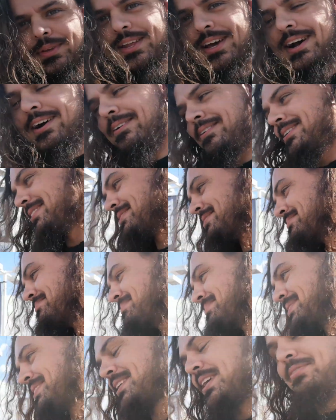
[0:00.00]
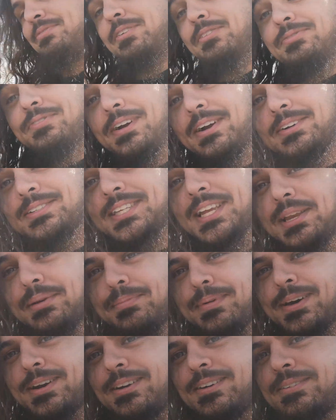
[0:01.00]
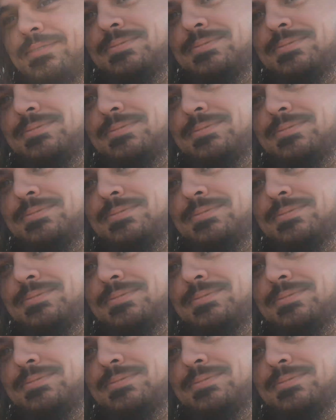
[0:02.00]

now and see if it fares any better.